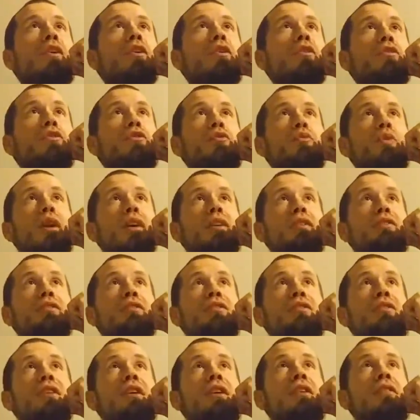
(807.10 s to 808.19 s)

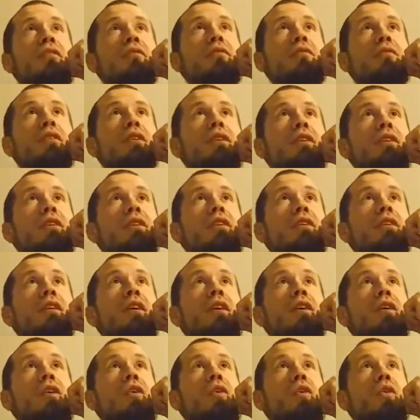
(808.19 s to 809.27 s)
U.S. v.
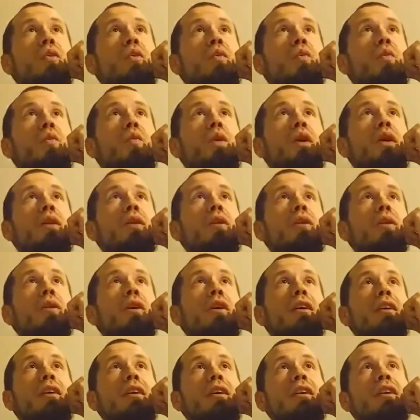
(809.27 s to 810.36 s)

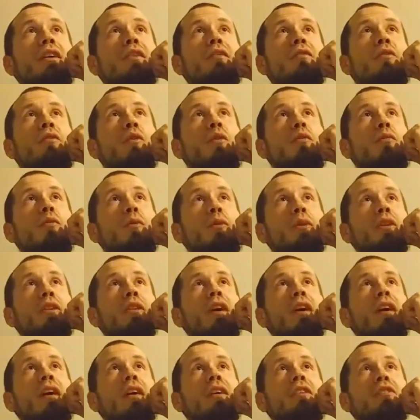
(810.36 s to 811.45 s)
Will,
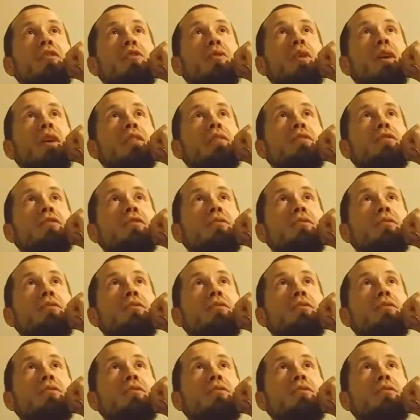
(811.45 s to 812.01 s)
449 U.S.